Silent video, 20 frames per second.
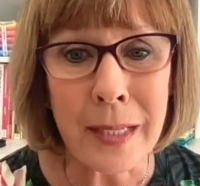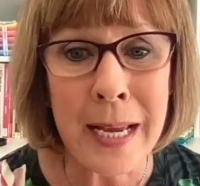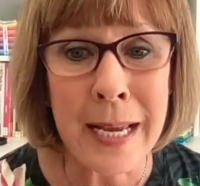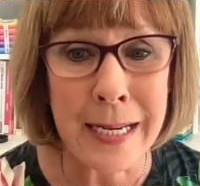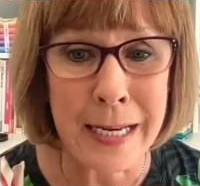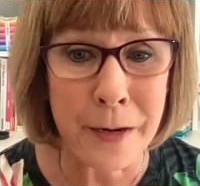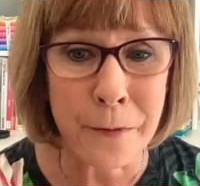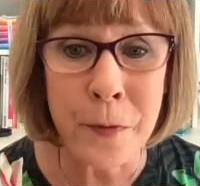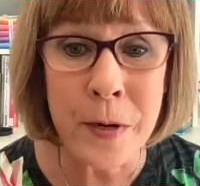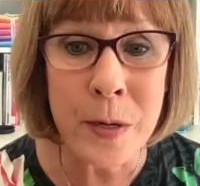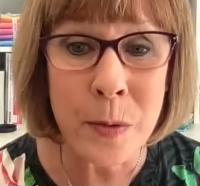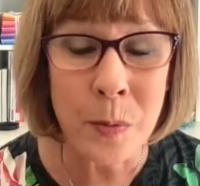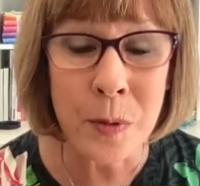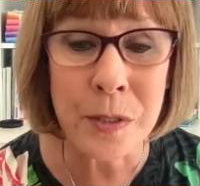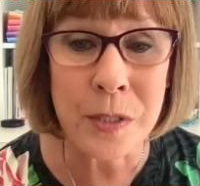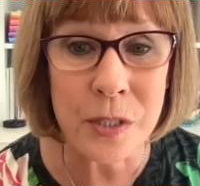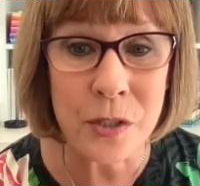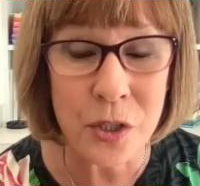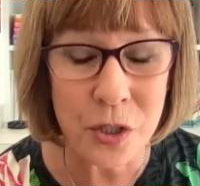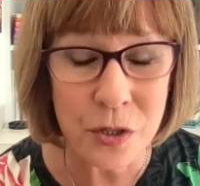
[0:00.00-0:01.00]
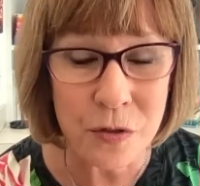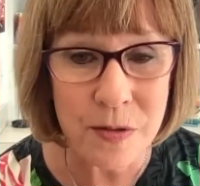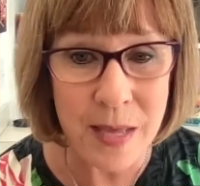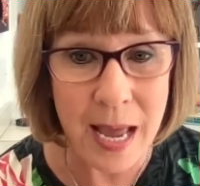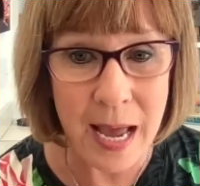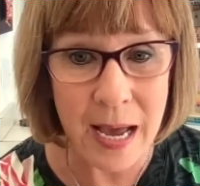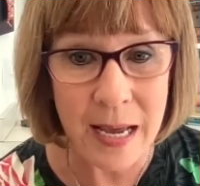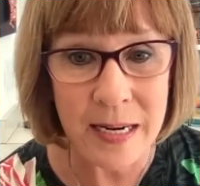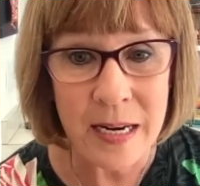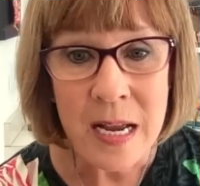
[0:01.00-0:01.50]
And if we were to do
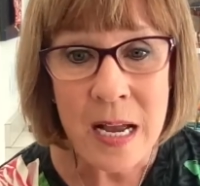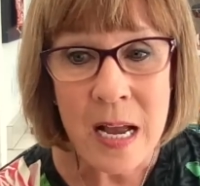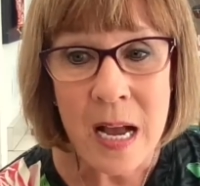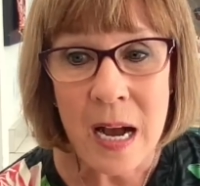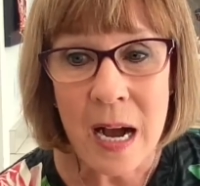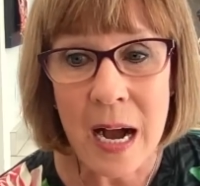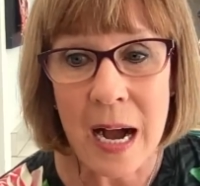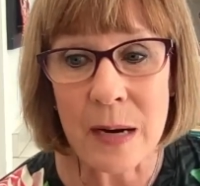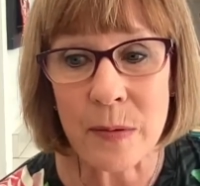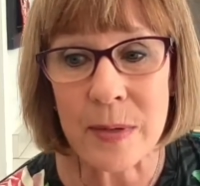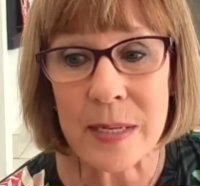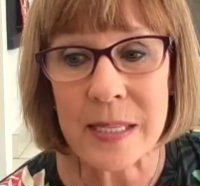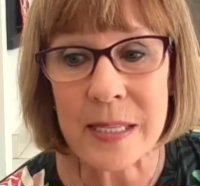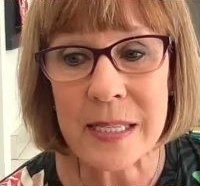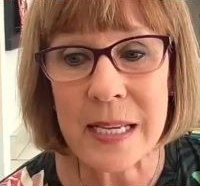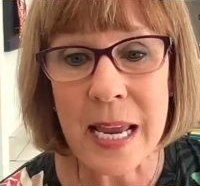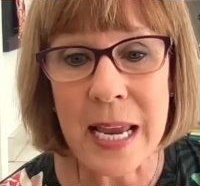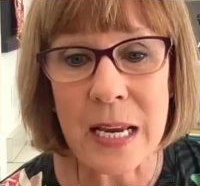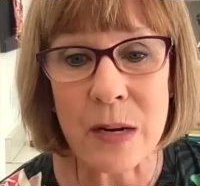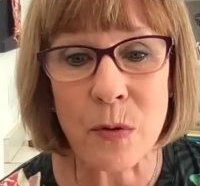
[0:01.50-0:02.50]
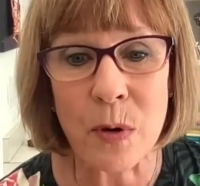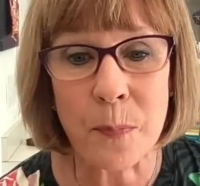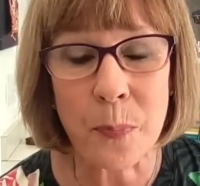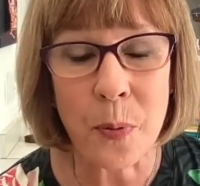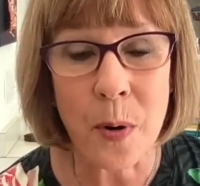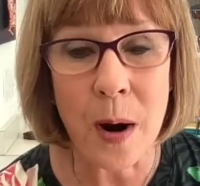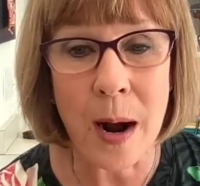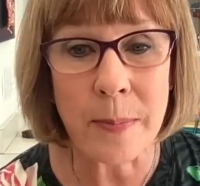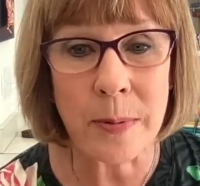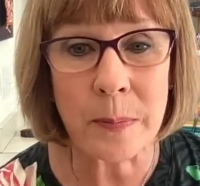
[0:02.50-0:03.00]
that, I would say it would
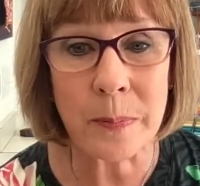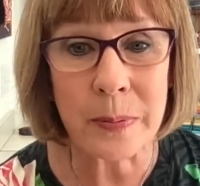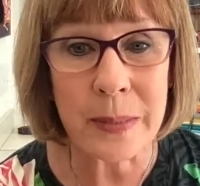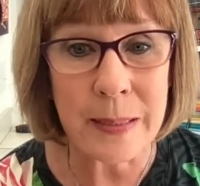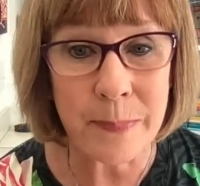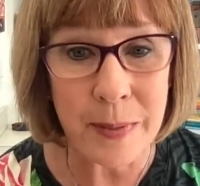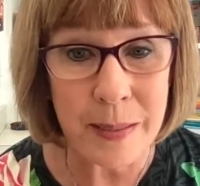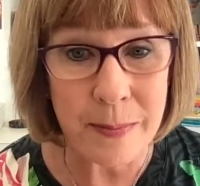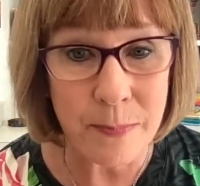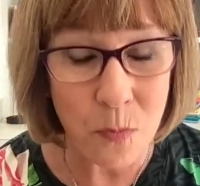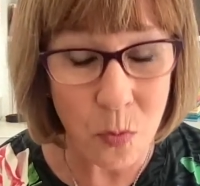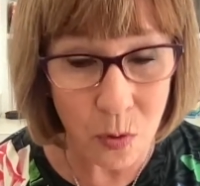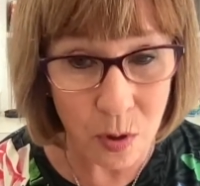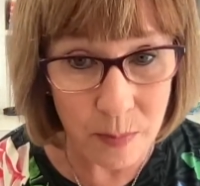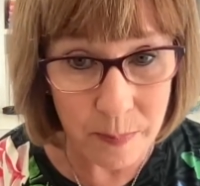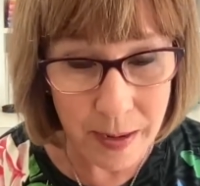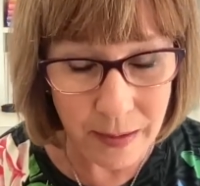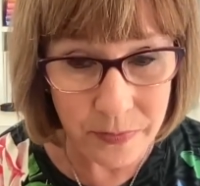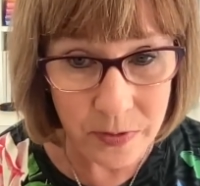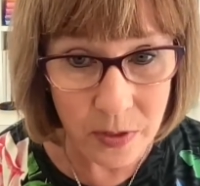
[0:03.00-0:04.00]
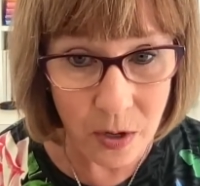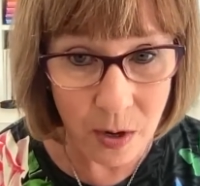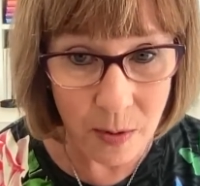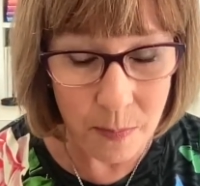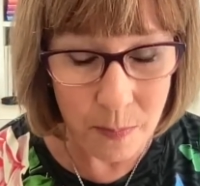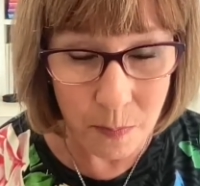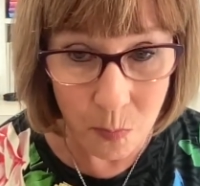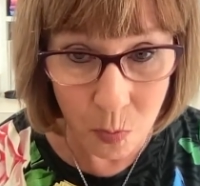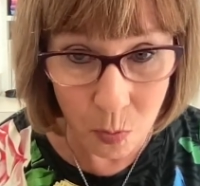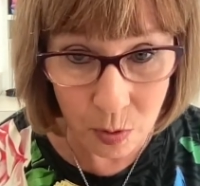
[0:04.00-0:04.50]
probably be more
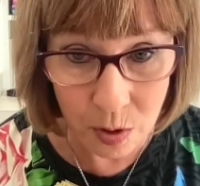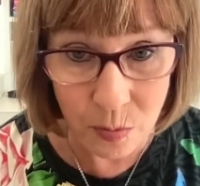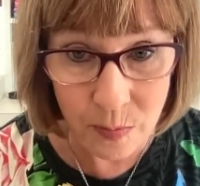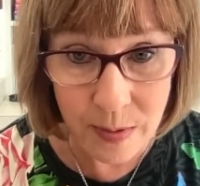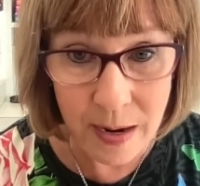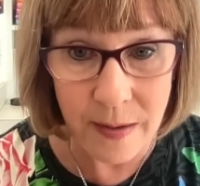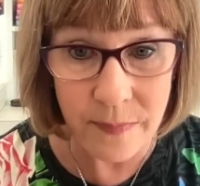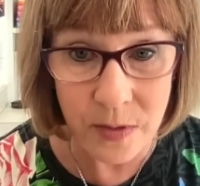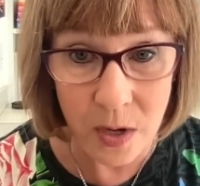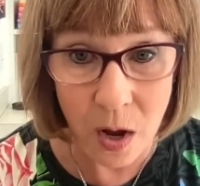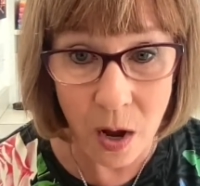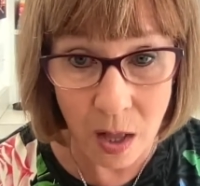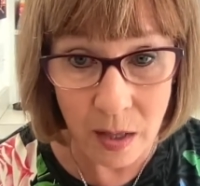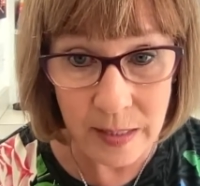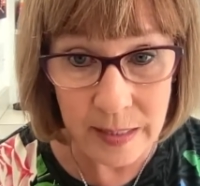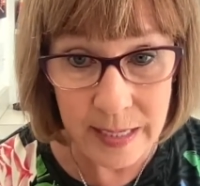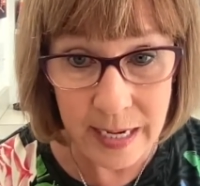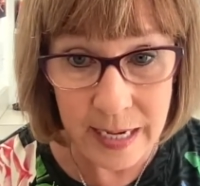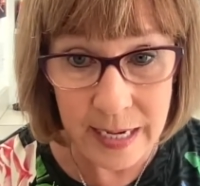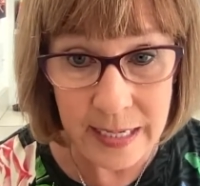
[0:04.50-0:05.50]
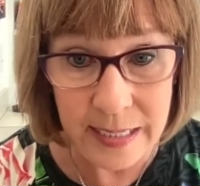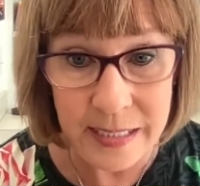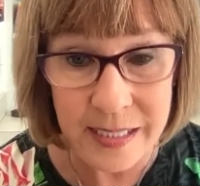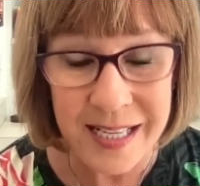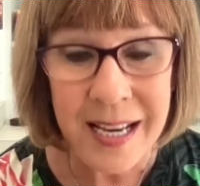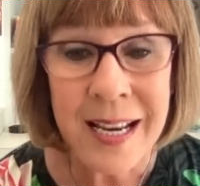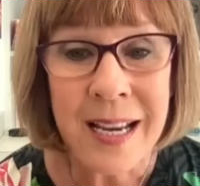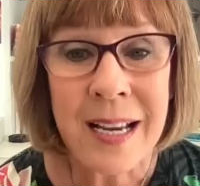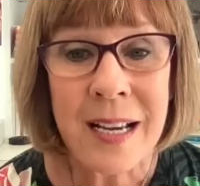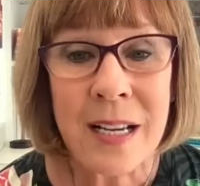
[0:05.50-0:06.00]
around the
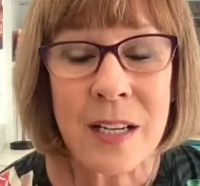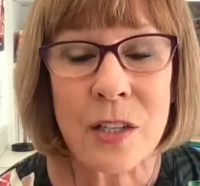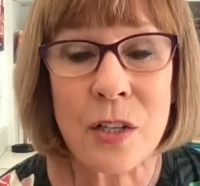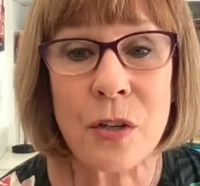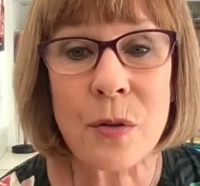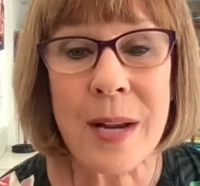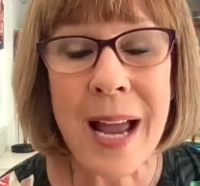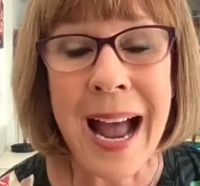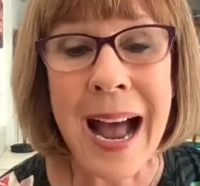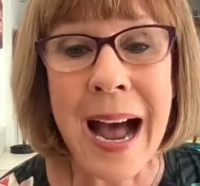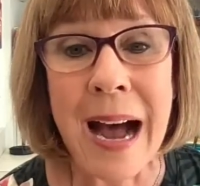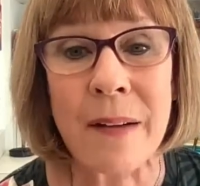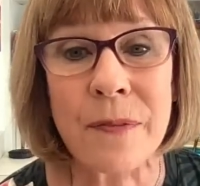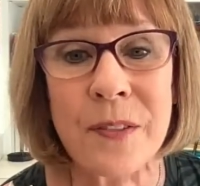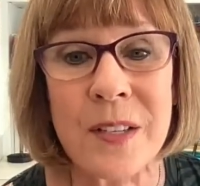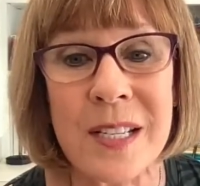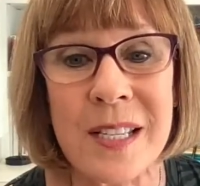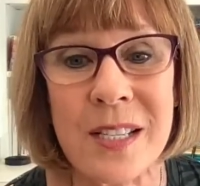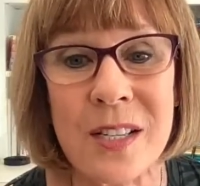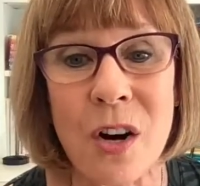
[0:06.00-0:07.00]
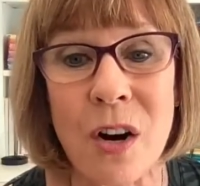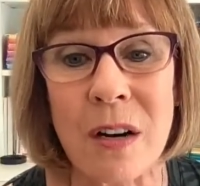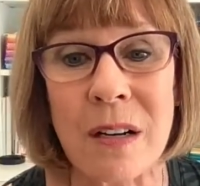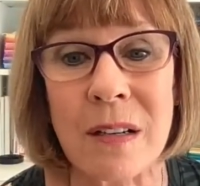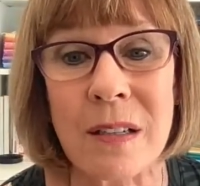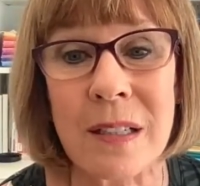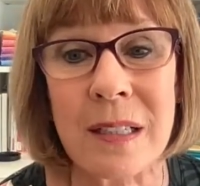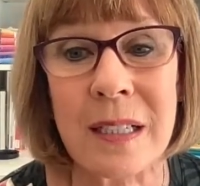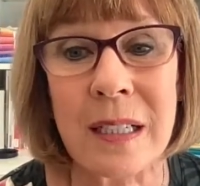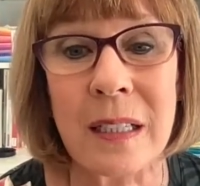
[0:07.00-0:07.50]
holidays. You'd have to
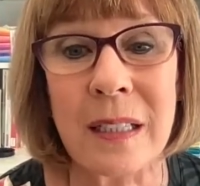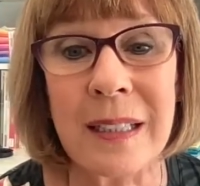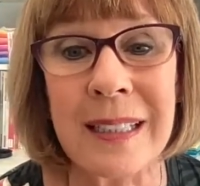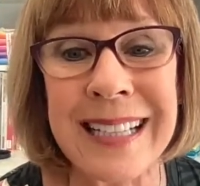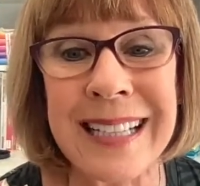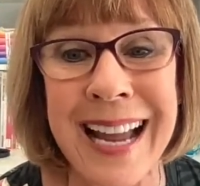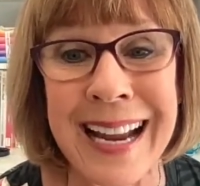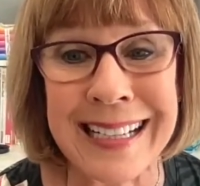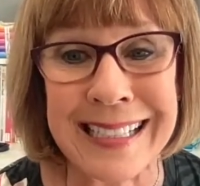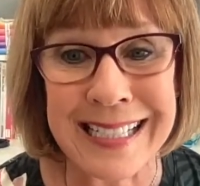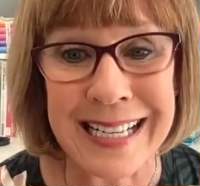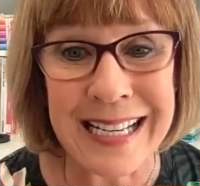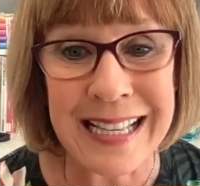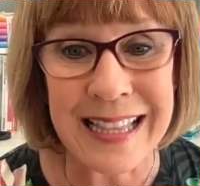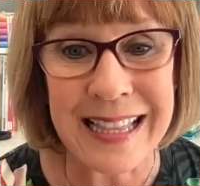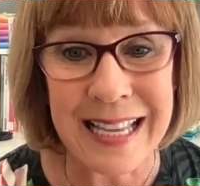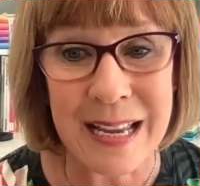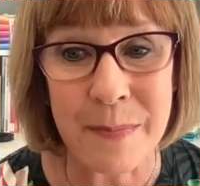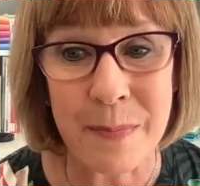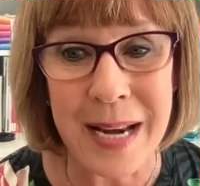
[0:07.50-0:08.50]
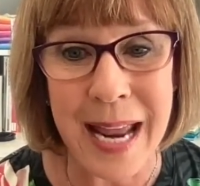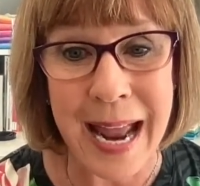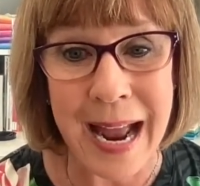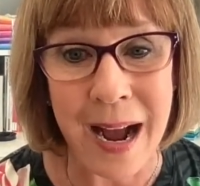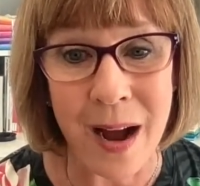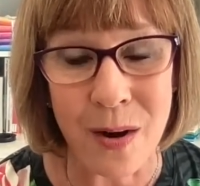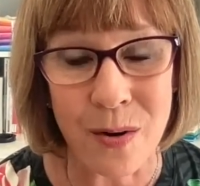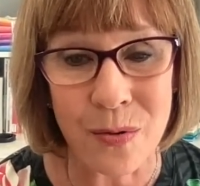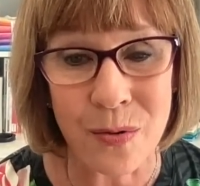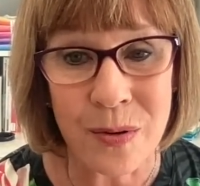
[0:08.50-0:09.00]
start collecting them
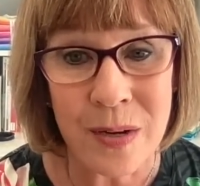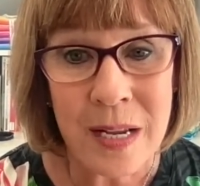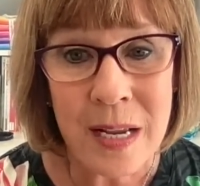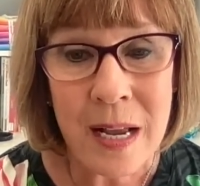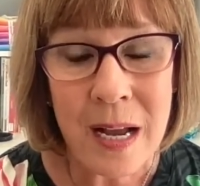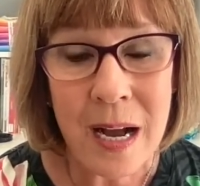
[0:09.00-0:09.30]
now.